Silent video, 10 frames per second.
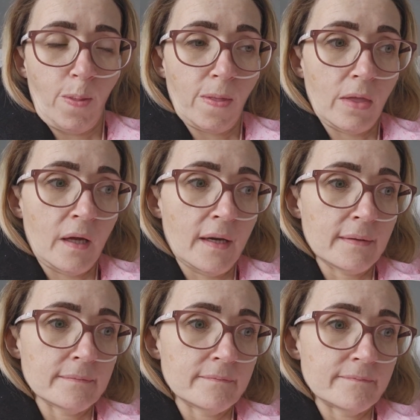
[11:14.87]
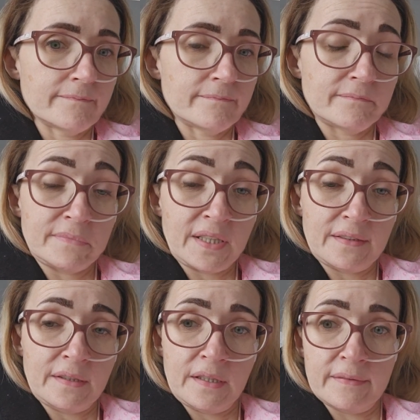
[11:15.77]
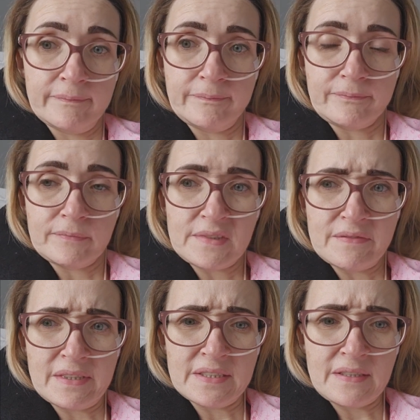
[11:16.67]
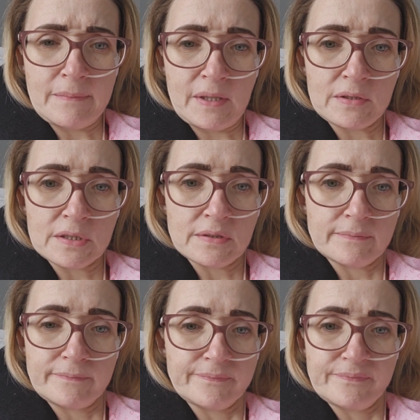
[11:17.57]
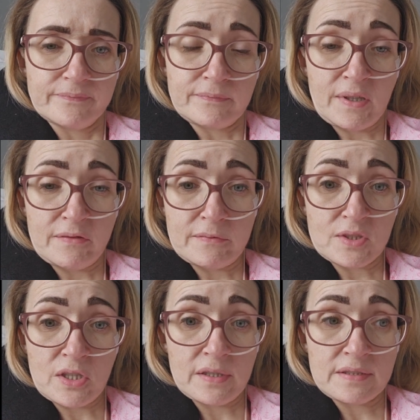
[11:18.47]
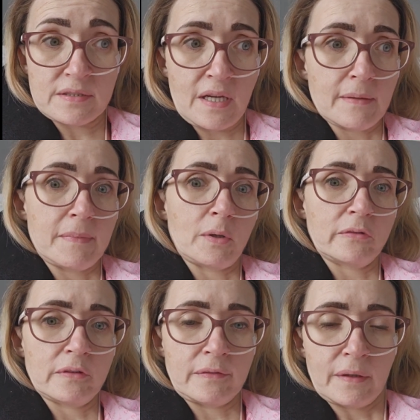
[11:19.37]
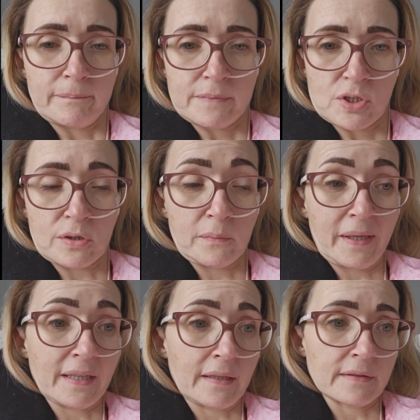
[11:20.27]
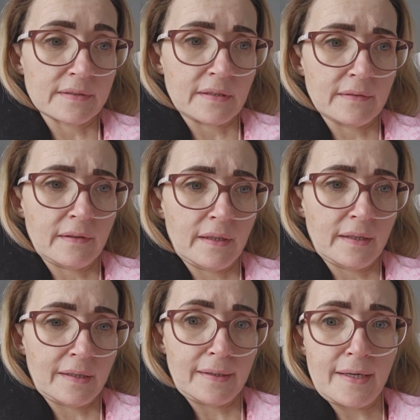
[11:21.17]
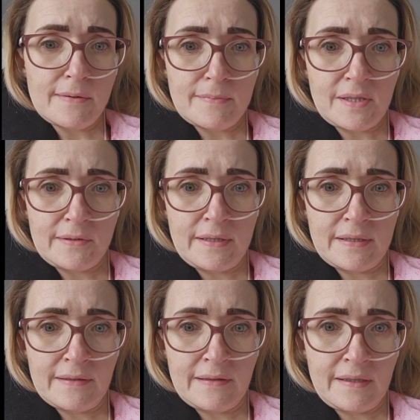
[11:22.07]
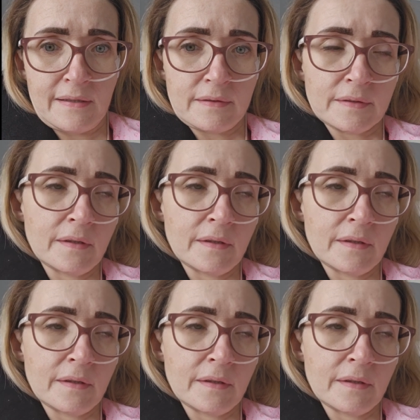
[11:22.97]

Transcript: Um, but yeah, didn't really say much apart from trying to take me off of the strong painkillers and I was like, nope, not yet, thanks.